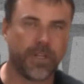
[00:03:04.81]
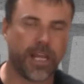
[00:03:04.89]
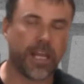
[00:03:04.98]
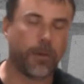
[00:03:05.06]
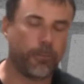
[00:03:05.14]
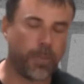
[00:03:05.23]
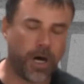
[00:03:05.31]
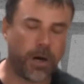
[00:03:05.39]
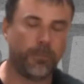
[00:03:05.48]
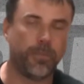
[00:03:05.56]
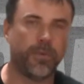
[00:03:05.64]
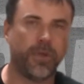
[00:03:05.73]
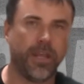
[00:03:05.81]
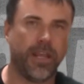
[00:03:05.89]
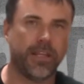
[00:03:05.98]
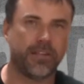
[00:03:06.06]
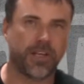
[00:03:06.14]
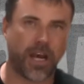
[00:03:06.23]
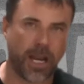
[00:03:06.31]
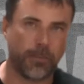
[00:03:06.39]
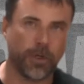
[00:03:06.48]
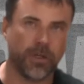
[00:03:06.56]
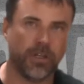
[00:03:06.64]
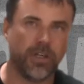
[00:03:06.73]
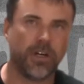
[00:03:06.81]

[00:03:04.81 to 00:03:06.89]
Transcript: and a pump and timer